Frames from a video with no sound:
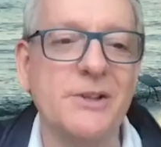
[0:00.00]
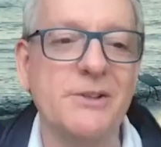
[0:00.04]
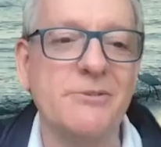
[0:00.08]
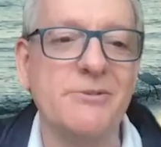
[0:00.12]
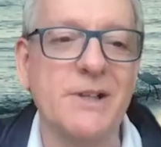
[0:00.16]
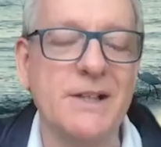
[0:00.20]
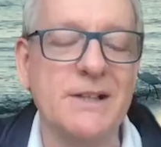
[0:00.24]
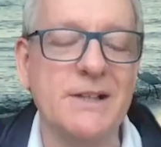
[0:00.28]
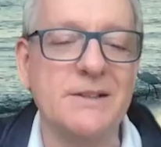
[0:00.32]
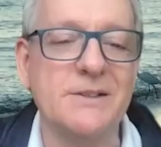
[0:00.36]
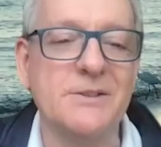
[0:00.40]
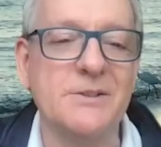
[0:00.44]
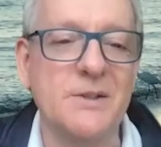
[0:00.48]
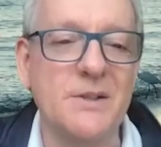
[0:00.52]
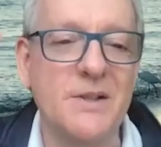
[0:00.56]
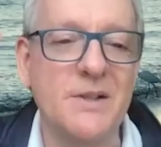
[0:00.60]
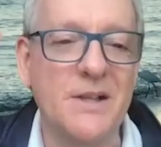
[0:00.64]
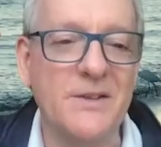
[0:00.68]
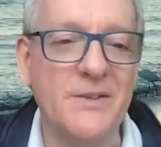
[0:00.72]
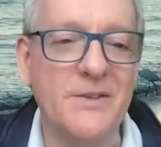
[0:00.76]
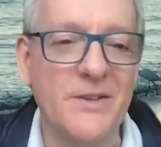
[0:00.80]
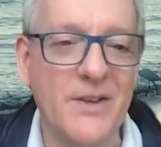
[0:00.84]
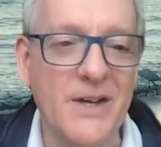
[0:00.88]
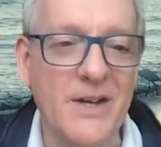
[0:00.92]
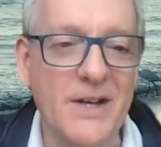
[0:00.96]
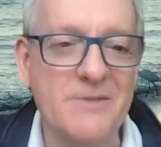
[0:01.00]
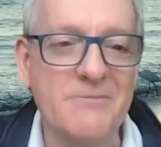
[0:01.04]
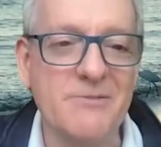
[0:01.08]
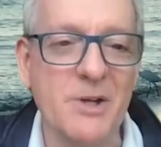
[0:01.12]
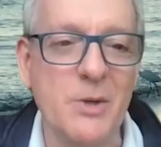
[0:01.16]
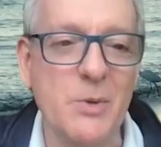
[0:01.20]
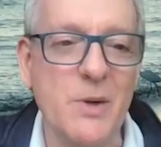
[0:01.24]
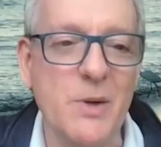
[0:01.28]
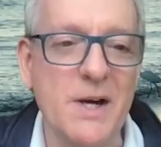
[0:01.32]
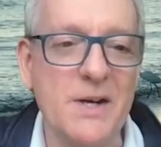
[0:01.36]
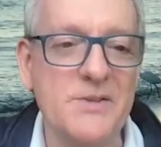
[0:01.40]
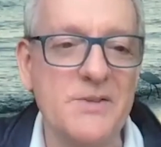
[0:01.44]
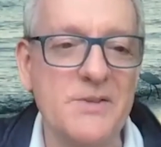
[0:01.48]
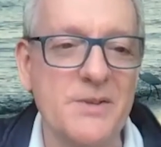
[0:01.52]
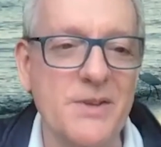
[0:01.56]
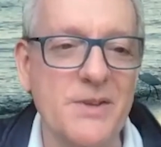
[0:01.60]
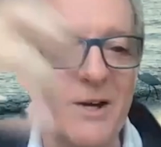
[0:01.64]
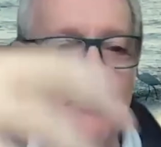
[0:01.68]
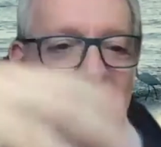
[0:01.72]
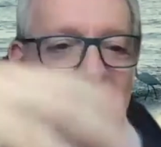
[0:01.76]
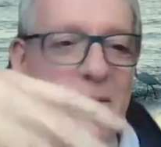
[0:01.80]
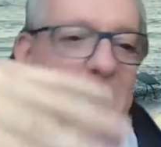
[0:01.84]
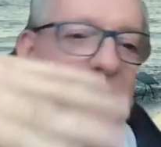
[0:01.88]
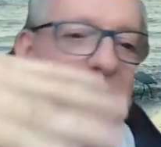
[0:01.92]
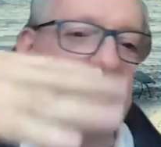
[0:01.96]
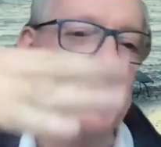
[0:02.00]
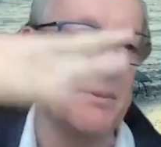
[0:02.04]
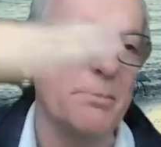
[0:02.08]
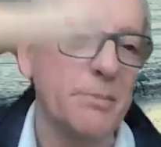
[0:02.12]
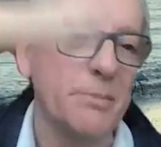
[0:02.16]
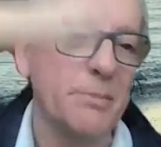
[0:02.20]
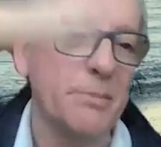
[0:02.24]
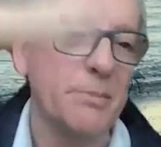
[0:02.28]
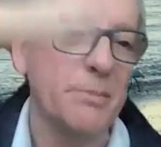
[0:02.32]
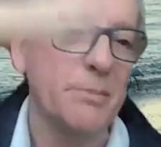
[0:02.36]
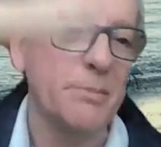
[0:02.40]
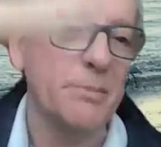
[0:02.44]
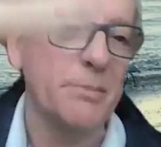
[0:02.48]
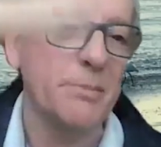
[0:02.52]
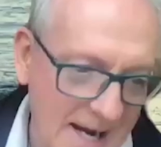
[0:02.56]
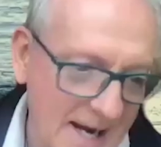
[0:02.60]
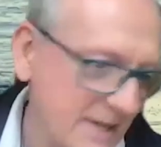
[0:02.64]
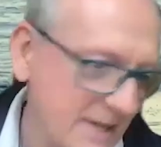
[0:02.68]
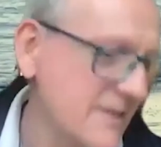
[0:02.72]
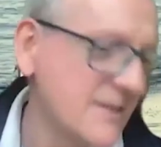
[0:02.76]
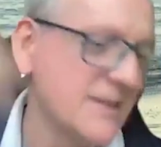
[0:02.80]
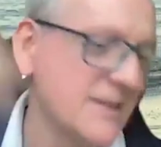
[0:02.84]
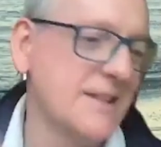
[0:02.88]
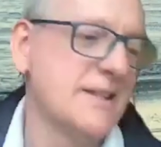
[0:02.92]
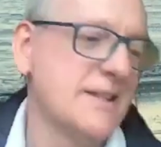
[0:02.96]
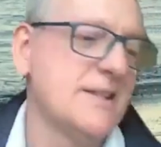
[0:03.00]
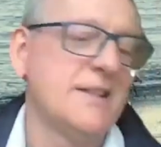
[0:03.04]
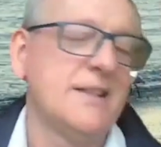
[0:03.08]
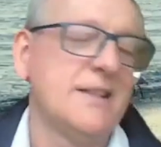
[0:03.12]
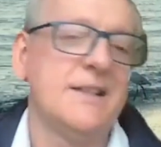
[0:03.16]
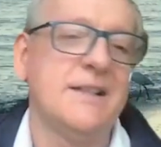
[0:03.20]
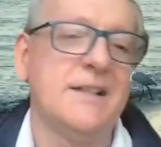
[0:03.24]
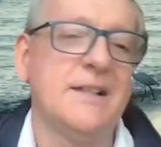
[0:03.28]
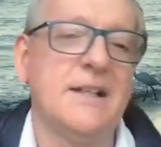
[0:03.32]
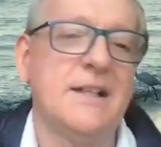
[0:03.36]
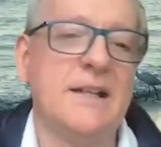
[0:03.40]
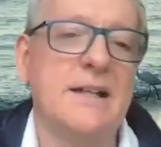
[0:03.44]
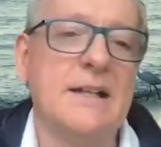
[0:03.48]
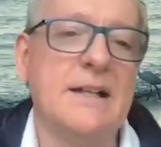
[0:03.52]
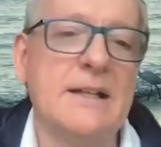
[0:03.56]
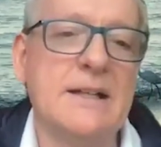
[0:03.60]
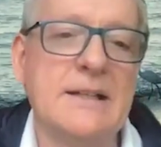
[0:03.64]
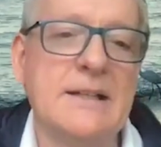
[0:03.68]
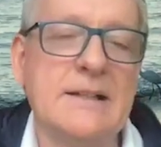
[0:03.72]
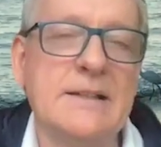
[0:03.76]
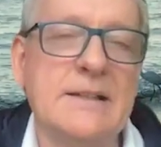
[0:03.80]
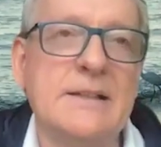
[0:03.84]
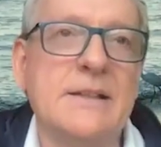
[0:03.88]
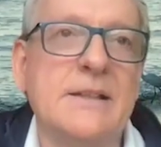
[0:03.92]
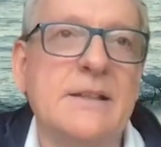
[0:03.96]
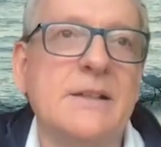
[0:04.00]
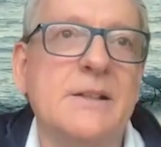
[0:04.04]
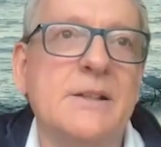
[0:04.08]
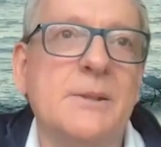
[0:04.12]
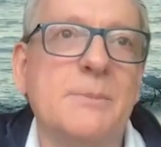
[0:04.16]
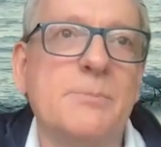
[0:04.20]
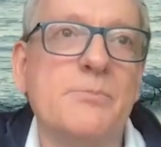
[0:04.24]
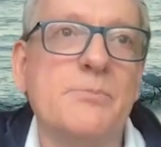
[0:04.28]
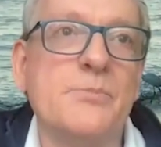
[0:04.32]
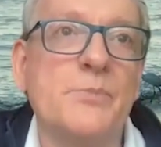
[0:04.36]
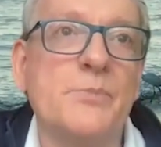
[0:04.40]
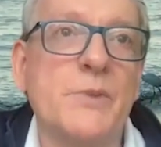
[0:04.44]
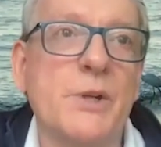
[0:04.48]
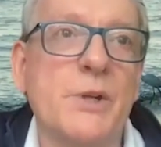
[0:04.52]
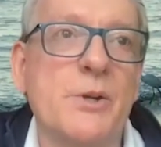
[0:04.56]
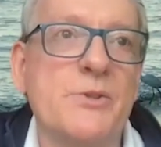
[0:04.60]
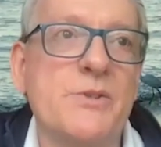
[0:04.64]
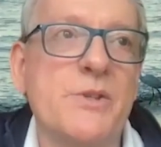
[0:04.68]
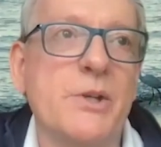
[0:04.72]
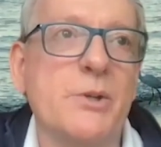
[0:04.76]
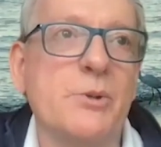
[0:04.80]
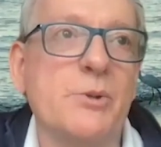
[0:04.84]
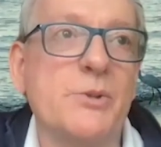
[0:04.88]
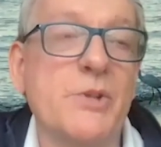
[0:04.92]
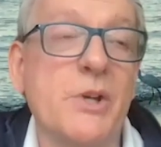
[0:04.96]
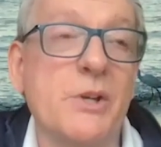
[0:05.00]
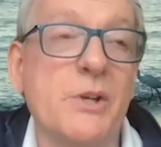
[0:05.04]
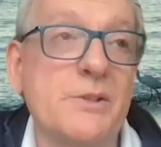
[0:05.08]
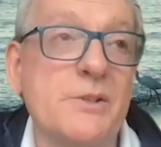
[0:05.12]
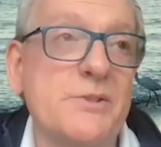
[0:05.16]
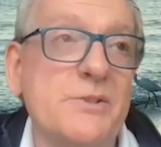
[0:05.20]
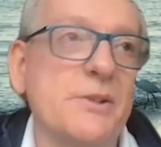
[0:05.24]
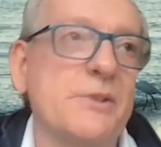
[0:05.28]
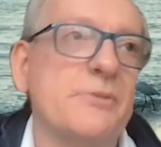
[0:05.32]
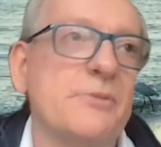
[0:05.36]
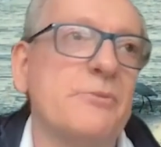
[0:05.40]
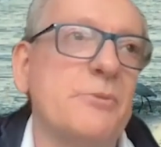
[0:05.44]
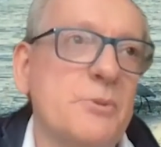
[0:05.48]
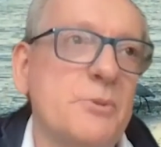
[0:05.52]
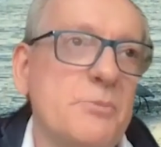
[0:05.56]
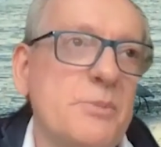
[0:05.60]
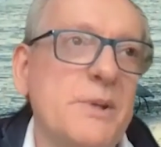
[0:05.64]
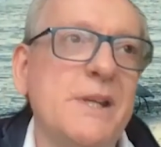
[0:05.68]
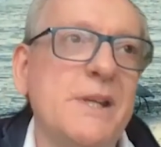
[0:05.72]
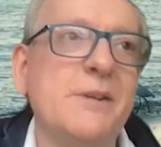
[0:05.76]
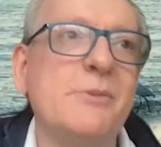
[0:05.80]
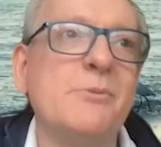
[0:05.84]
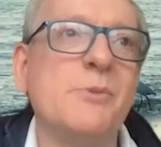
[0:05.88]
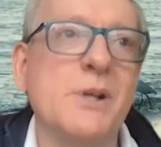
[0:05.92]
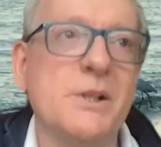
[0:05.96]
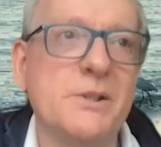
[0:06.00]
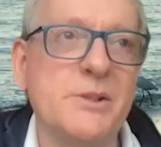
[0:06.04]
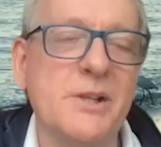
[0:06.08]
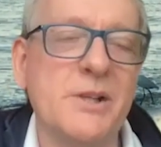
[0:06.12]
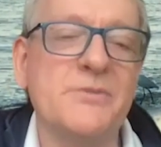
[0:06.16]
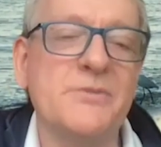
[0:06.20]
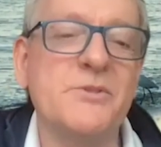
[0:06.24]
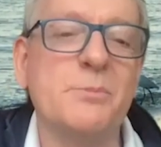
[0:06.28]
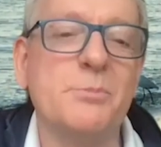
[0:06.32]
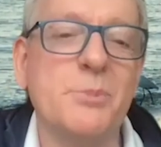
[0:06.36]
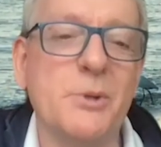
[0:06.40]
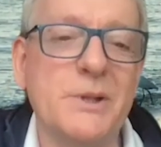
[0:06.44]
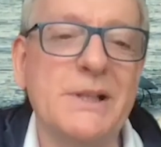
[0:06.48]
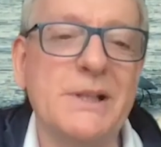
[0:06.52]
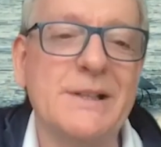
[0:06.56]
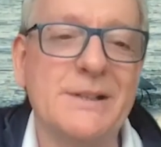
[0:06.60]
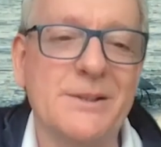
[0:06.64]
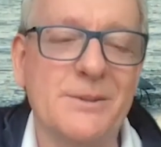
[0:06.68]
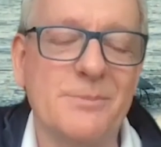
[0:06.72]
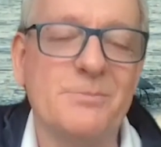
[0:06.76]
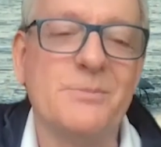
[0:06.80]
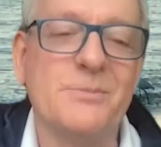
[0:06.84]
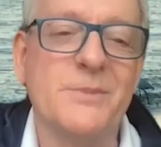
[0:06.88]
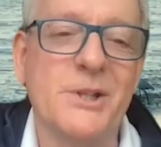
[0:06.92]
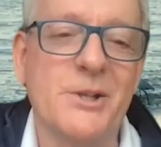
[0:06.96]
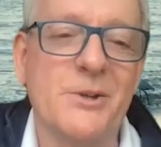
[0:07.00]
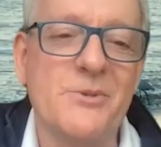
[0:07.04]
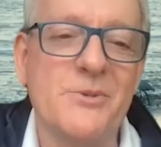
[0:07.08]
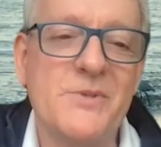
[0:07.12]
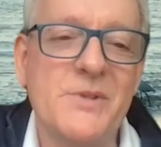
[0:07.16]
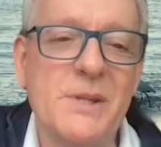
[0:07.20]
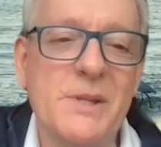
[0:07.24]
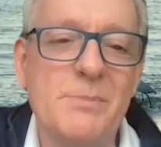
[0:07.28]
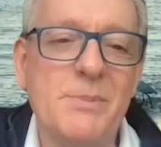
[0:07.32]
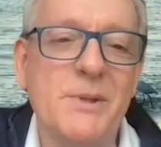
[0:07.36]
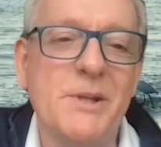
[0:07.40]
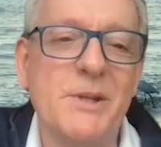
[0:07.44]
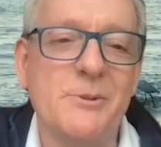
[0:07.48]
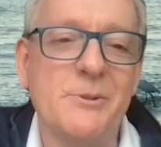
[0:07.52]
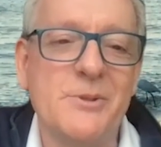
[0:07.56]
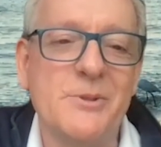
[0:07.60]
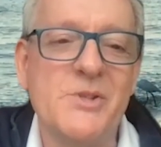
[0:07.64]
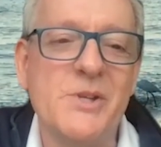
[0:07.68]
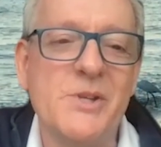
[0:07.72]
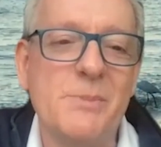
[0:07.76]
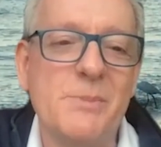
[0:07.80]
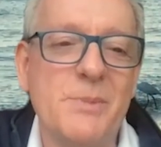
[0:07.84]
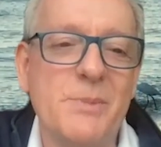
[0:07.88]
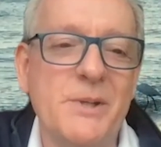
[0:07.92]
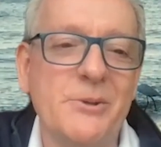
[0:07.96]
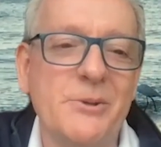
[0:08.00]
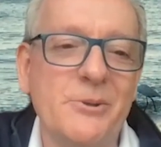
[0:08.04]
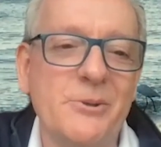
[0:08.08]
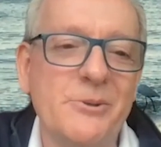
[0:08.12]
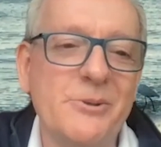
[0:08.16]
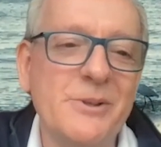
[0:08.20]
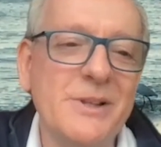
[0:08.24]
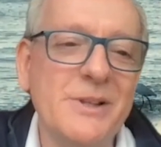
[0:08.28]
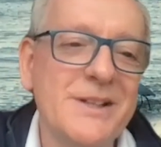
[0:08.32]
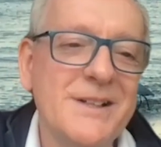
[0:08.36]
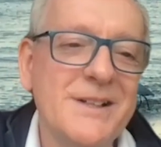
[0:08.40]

right? And that requires a big stack. And the alternative would be, well, you have to put in the CPU and GPU,